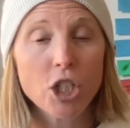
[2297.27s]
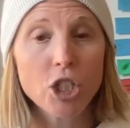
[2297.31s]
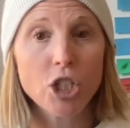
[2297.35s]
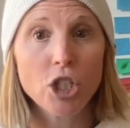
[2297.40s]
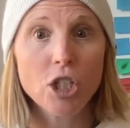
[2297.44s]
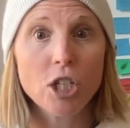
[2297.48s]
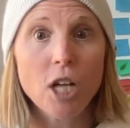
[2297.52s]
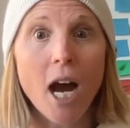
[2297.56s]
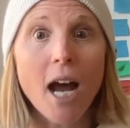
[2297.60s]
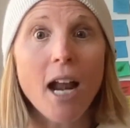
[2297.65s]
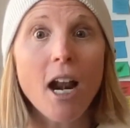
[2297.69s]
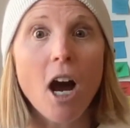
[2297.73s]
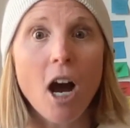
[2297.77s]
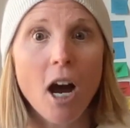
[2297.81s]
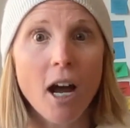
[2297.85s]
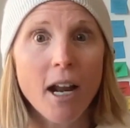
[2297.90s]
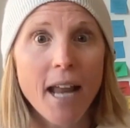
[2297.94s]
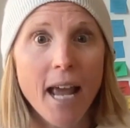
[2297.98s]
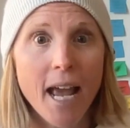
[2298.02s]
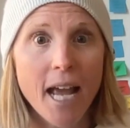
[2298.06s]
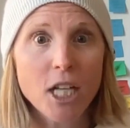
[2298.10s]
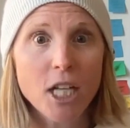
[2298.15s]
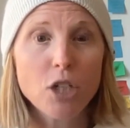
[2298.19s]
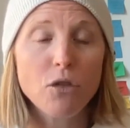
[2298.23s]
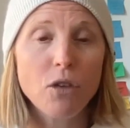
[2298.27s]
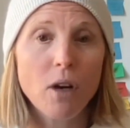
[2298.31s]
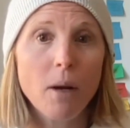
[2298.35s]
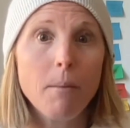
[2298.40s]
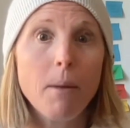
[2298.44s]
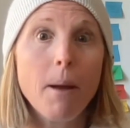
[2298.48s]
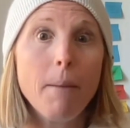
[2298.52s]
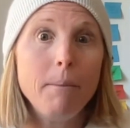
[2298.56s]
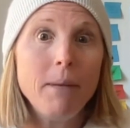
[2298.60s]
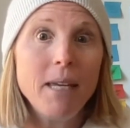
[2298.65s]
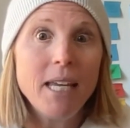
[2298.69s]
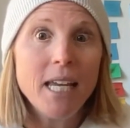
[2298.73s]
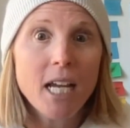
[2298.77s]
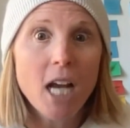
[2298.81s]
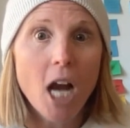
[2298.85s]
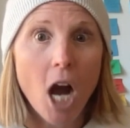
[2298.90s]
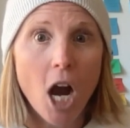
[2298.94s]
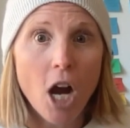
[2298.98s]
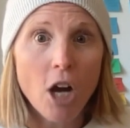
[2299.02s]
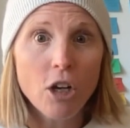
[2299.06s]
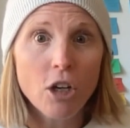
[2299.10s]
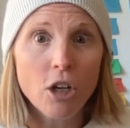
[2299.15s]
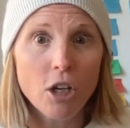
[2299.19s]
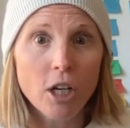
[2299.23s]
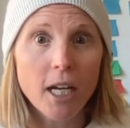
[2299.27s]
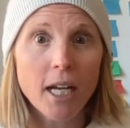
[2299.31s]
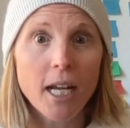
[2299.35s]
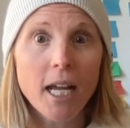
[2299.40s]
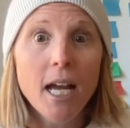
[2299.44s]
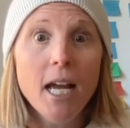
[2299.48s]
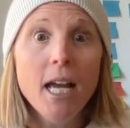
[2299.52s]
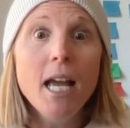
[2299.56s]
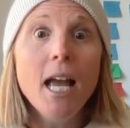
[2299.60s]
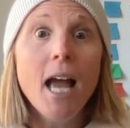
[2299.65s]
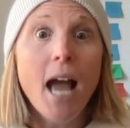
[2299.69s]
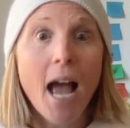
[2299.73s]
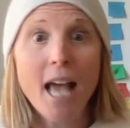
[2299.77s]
Because you're not on edge from being hungry